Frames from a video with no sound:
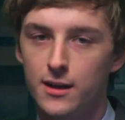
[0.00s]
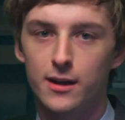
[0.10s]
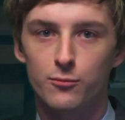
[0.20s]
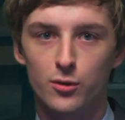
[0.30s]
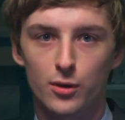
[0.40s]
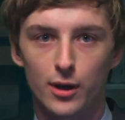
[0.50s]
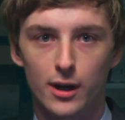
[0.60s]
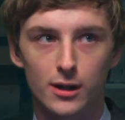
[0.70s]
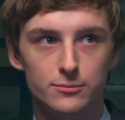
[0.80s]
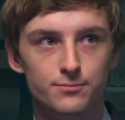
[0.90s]
And we'll
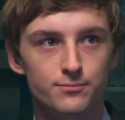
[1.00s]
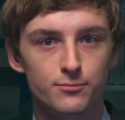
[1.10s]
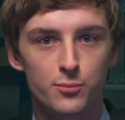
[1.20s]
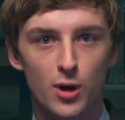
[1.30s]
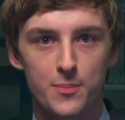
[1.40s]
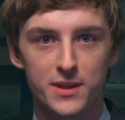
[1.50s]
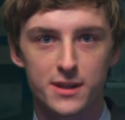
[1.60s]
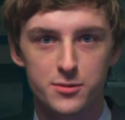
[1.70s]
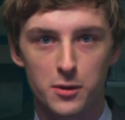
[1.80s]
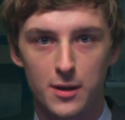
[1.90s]
uh, prep it
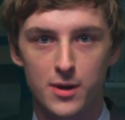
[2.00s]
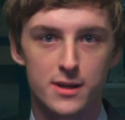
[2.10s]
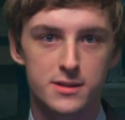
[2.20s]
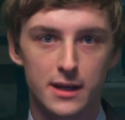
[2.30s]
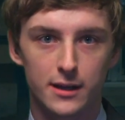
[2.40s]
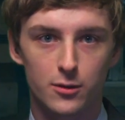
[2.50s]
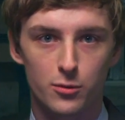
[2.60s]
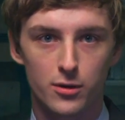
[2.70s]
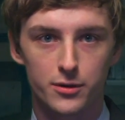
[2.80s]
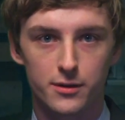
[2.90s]
this way by saying in a
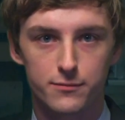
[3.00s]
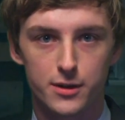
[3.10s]
world of